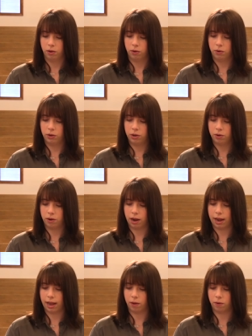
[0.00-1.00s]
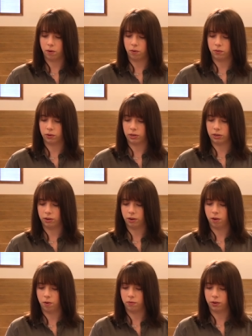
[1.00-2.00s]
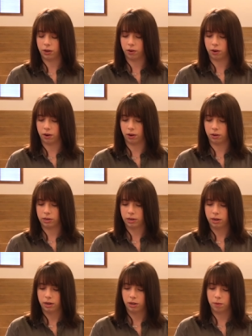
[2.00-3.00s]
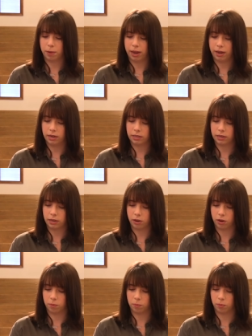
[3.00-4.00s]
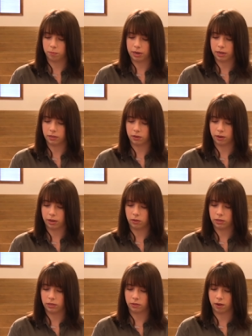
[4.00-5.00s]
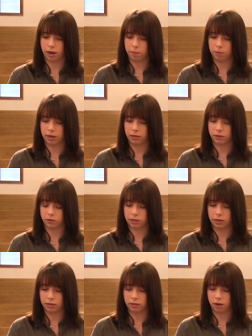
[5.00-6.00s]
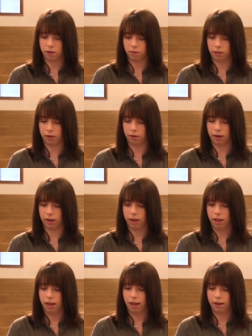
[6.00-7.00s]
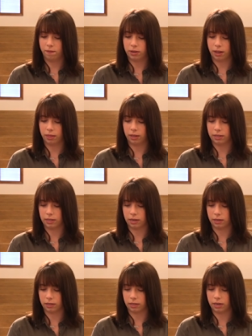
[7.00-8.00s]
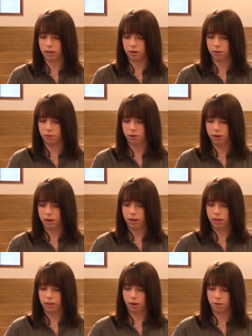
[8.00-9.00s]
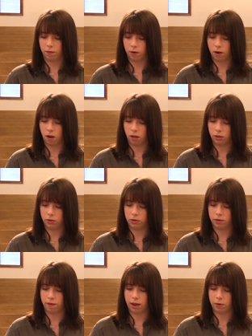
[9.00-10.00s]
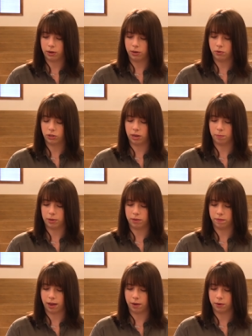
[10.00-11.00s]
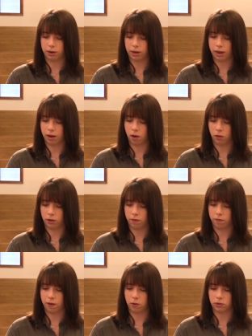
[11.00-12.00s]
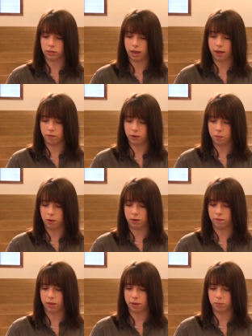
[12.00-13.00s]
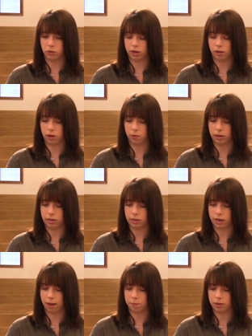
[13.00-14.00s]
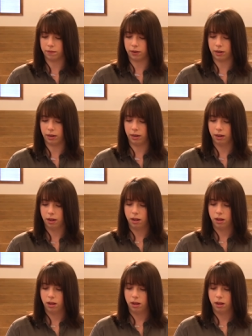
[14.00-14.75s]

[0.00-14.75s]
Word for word: Who do you cry out over, to, over your hurt? Your pain is incurable because your guilt is great, because your sins are flagrant. I have done these things to you. Therefore, all who devour you shall be devoured, and all your foes, every one of them, shall go into captivity.